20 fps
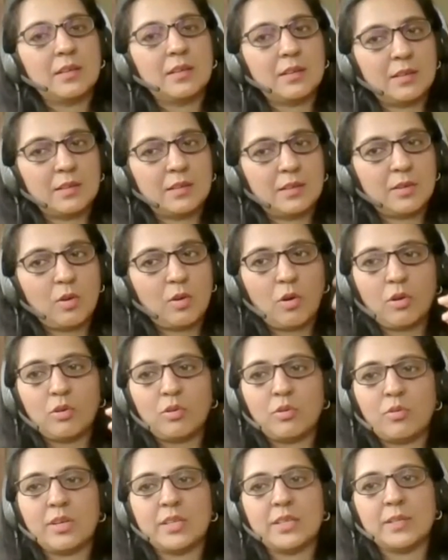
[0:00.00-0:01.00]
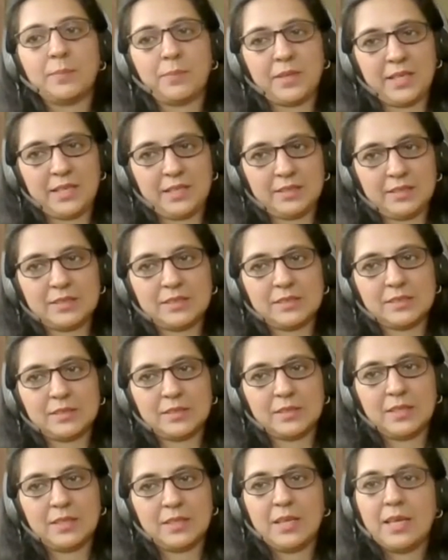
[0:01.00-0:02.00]
all over the
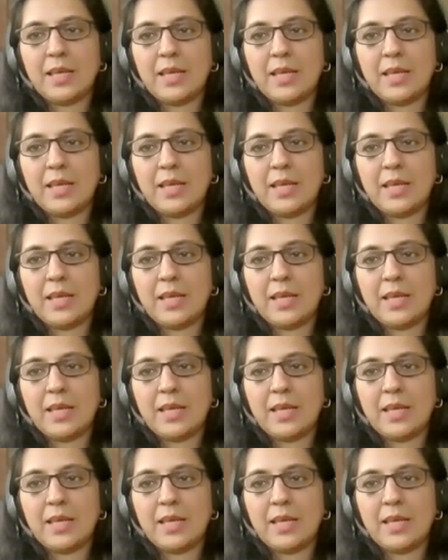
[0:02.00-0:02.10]
place.